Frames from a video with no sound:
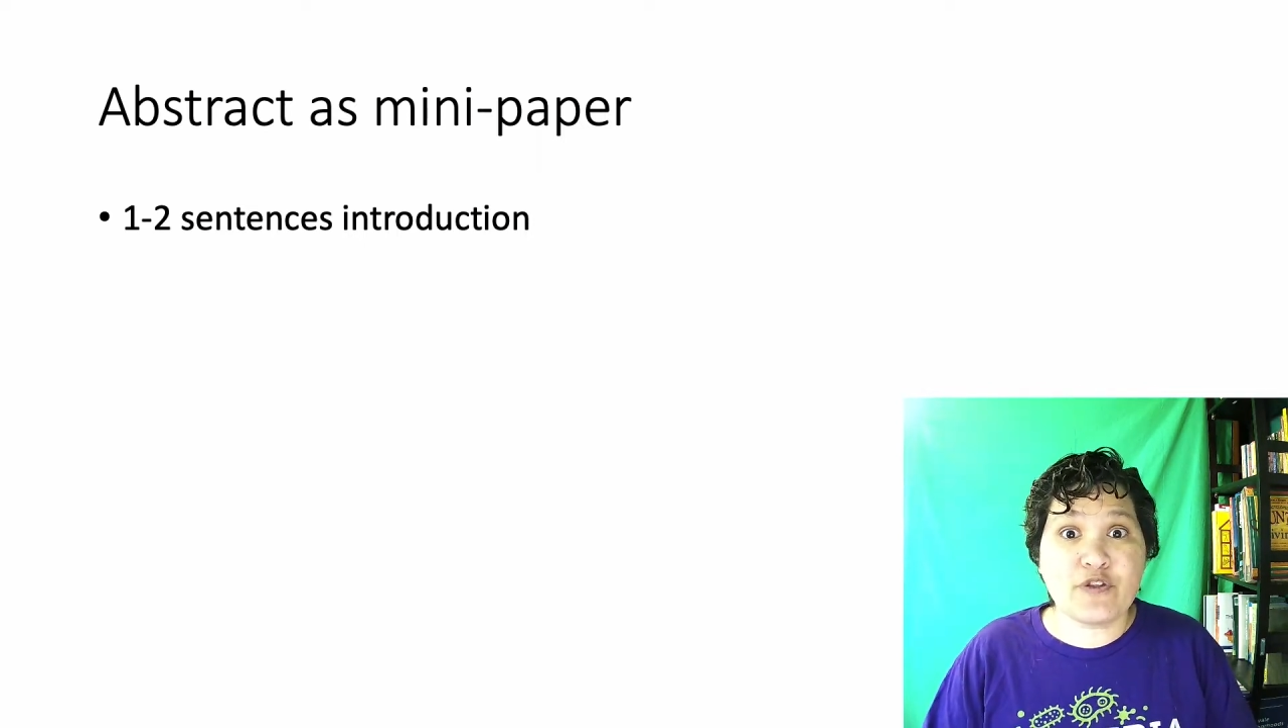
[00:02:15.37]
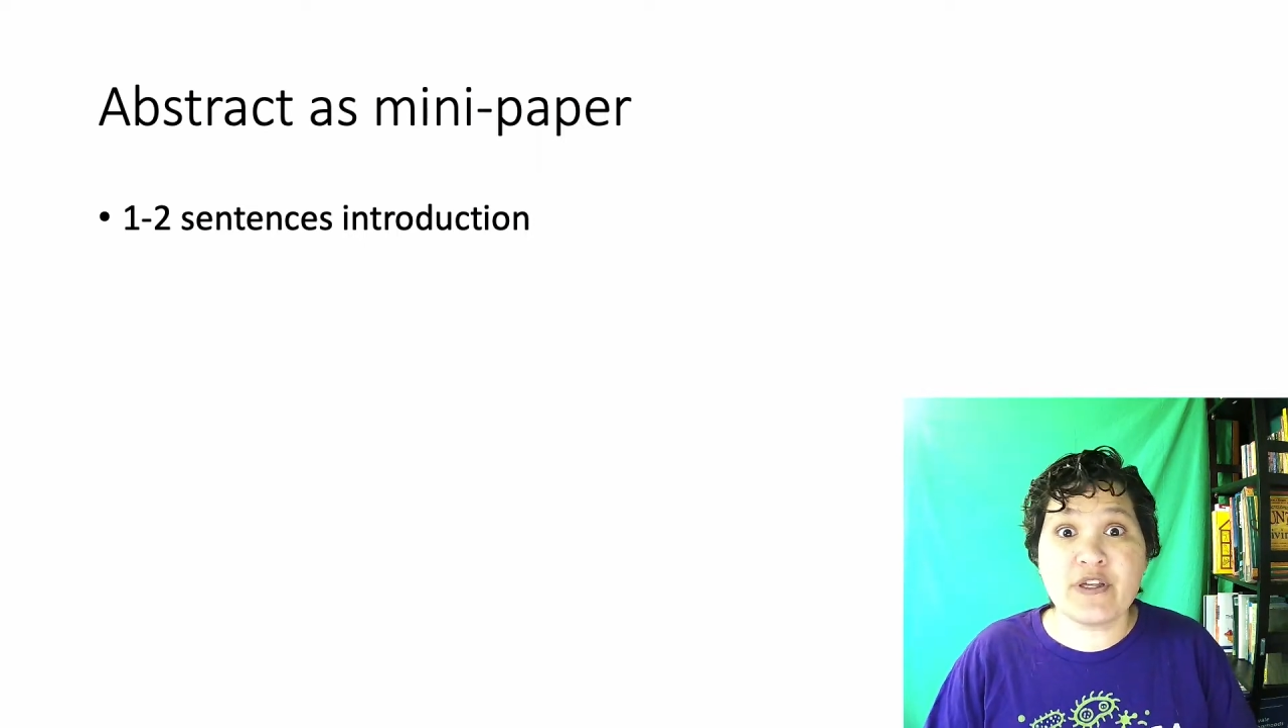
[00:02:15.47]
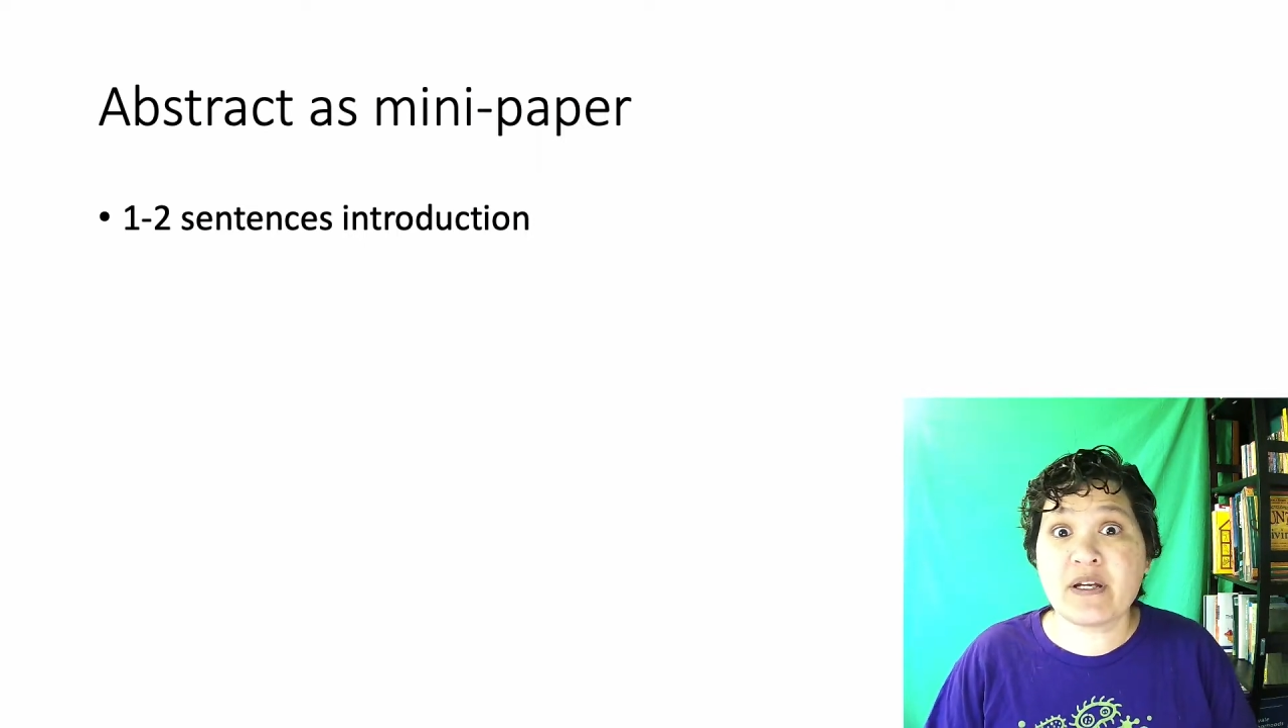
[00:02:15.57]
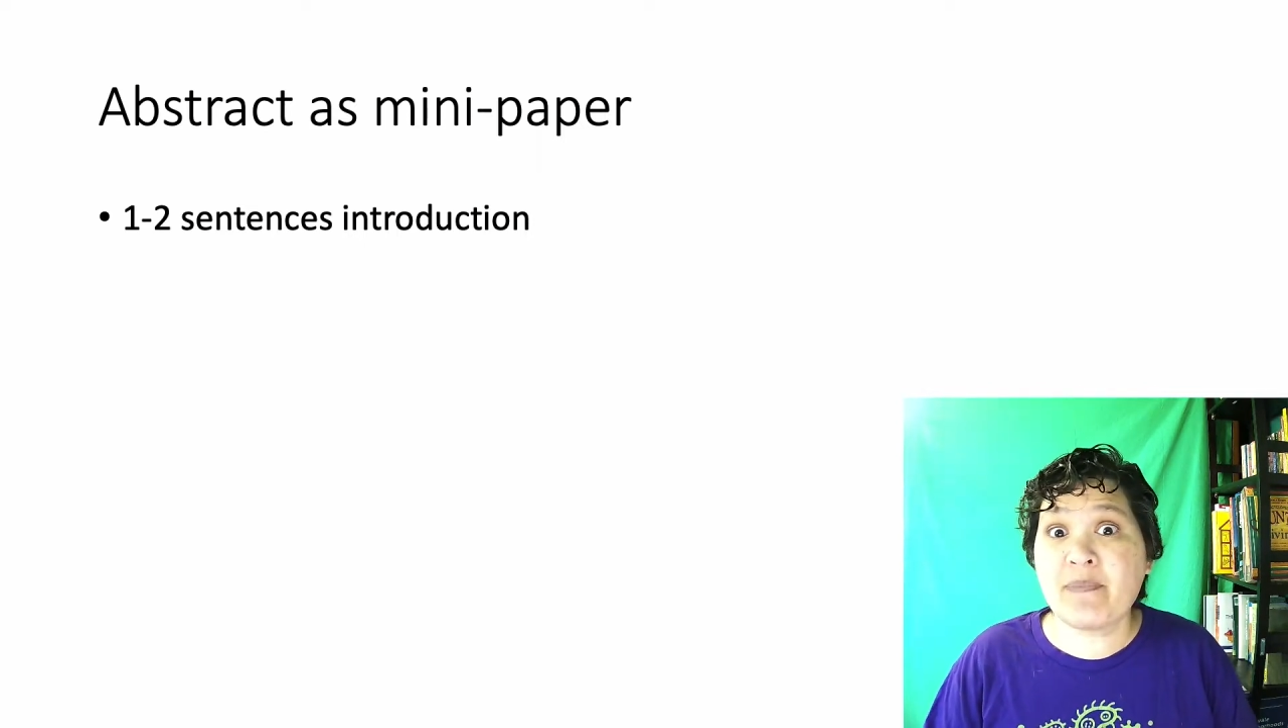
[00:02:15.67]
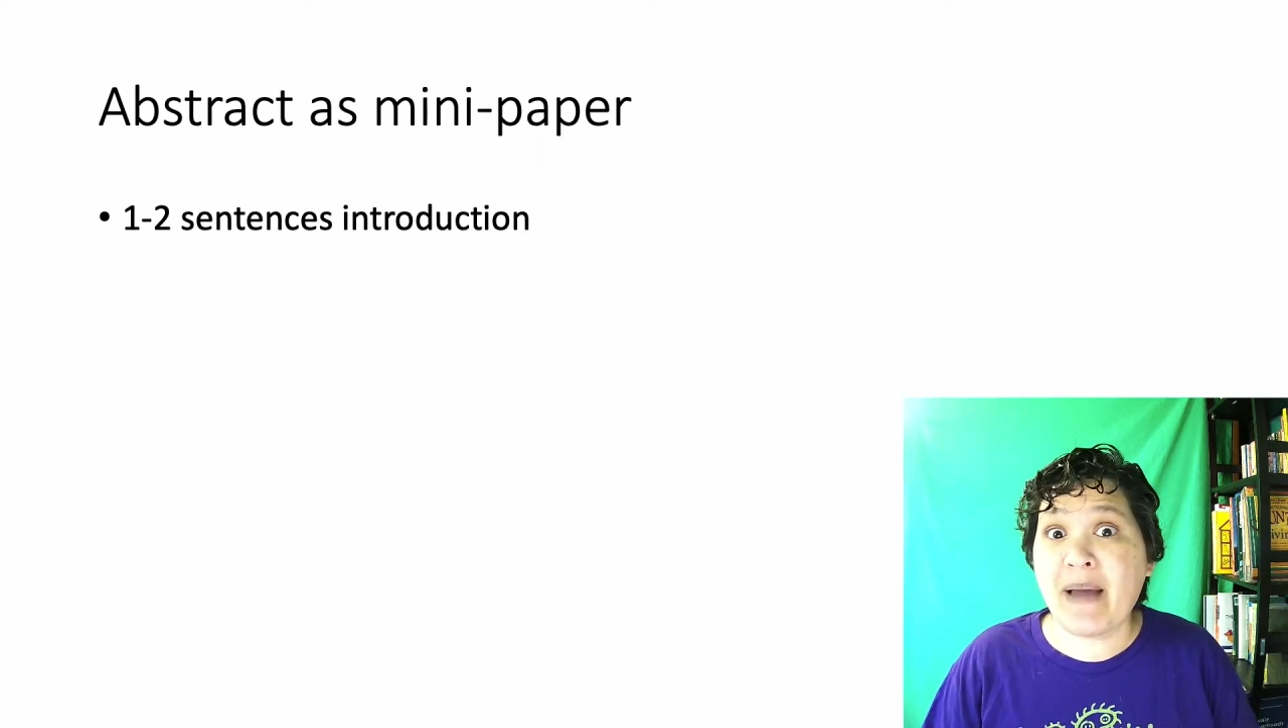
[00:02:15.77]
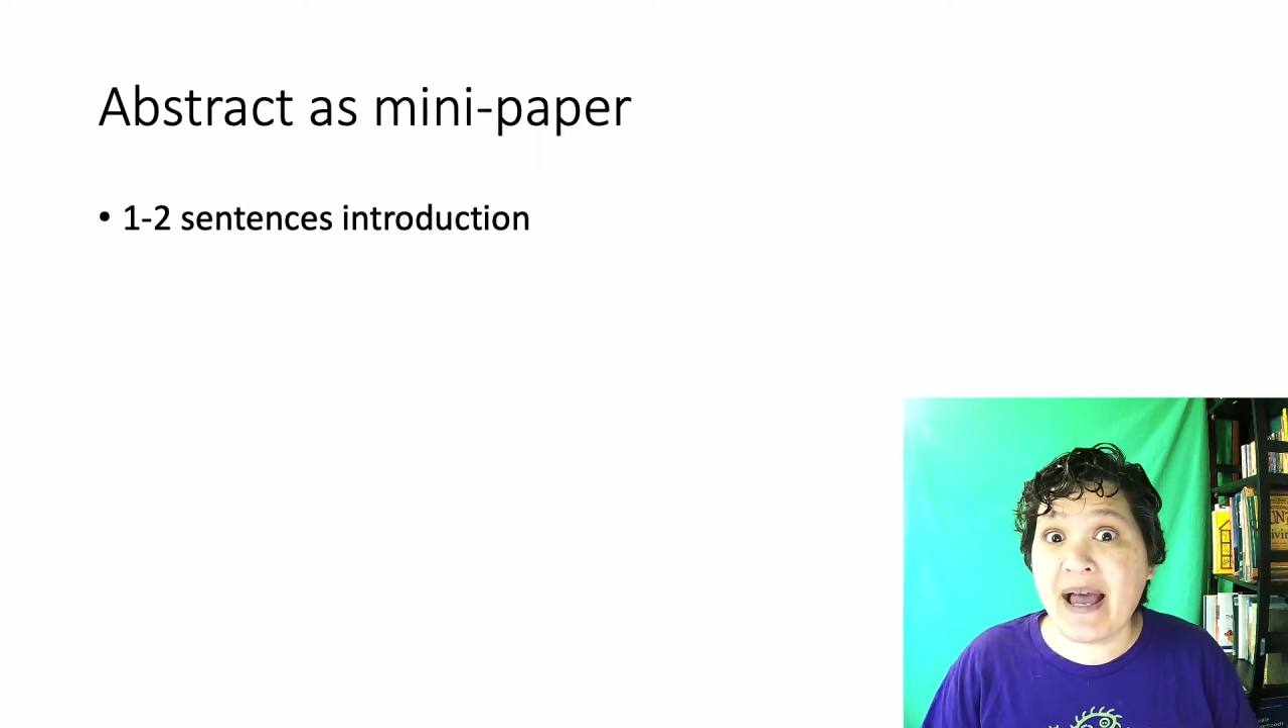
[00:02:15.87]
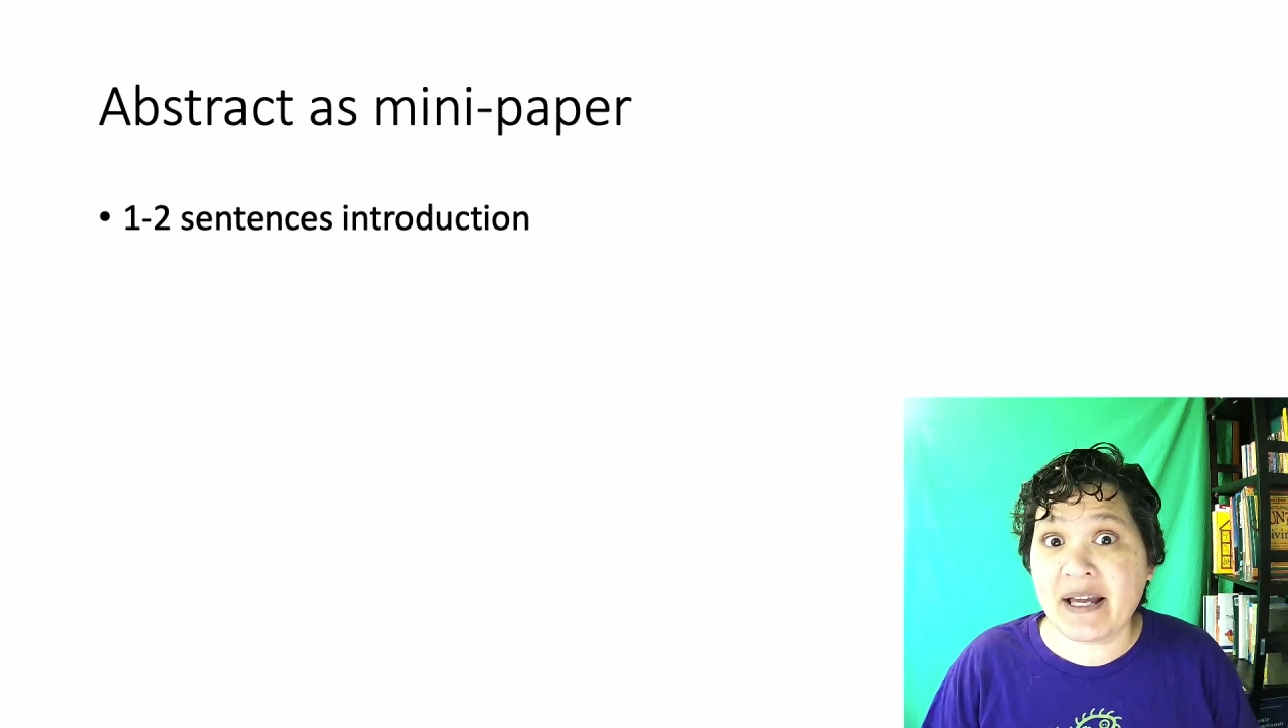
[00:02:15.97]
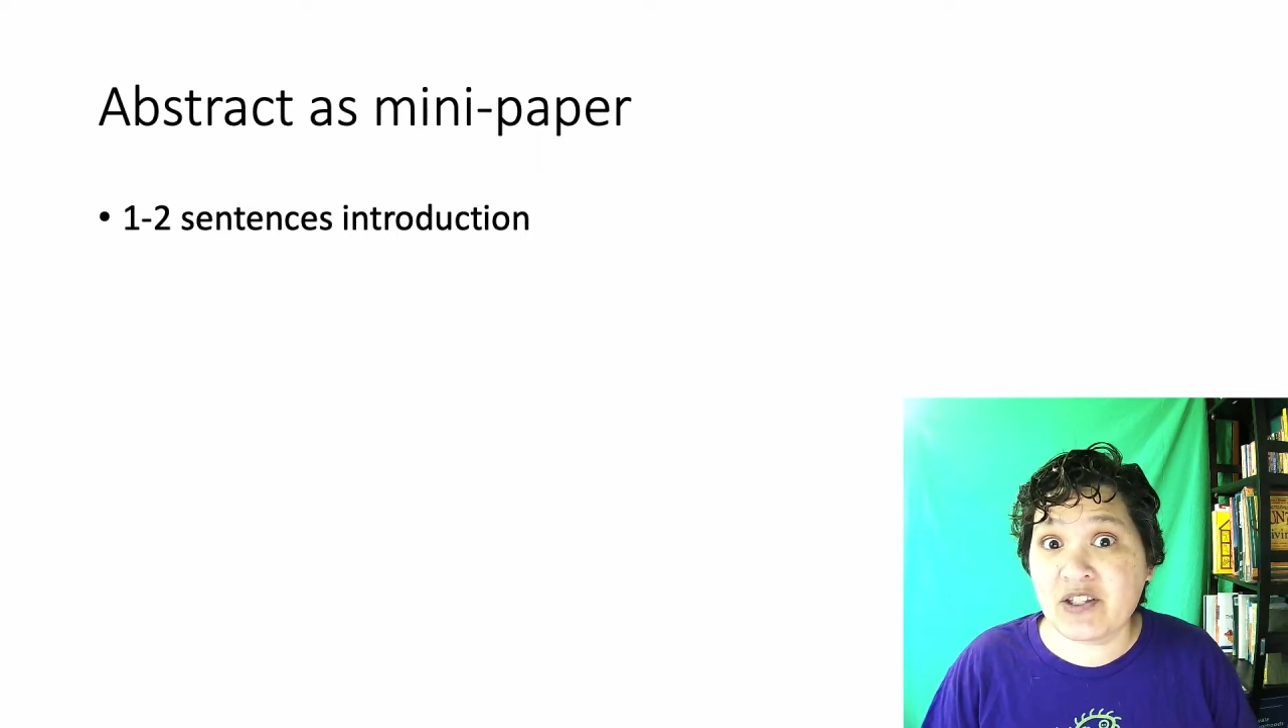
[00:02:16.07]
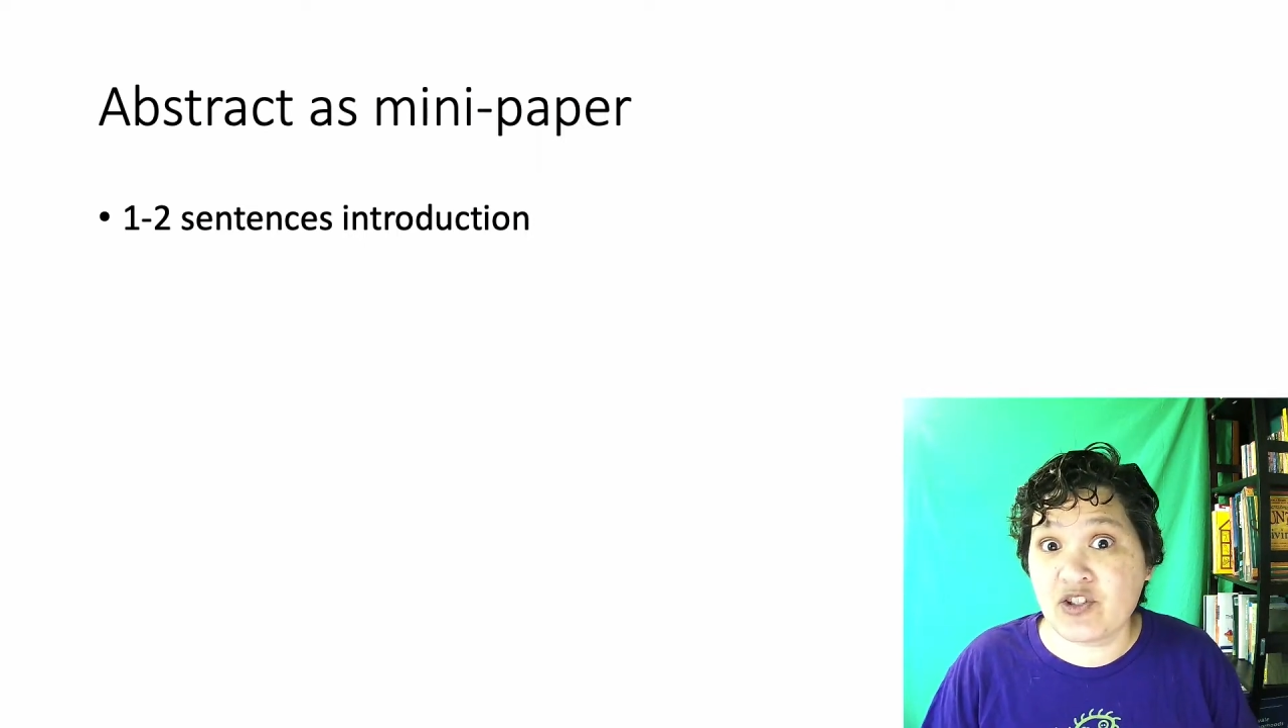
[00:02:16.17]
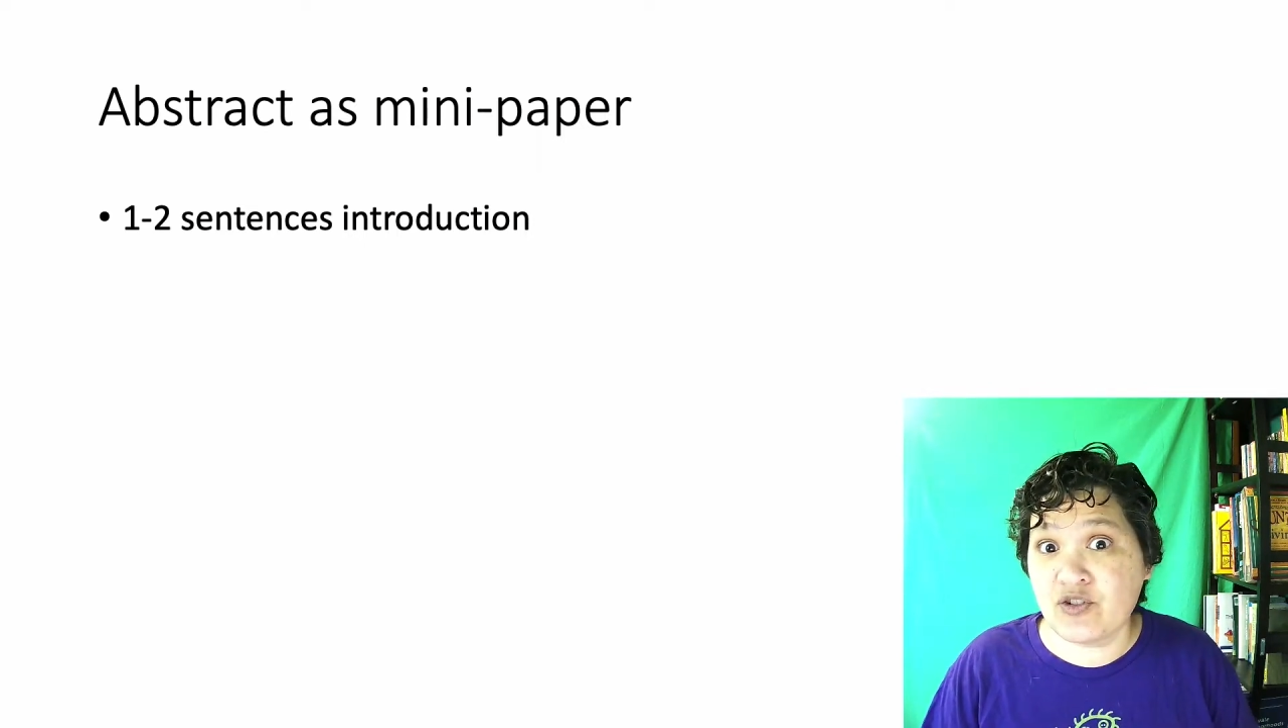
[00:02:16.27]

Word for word: think back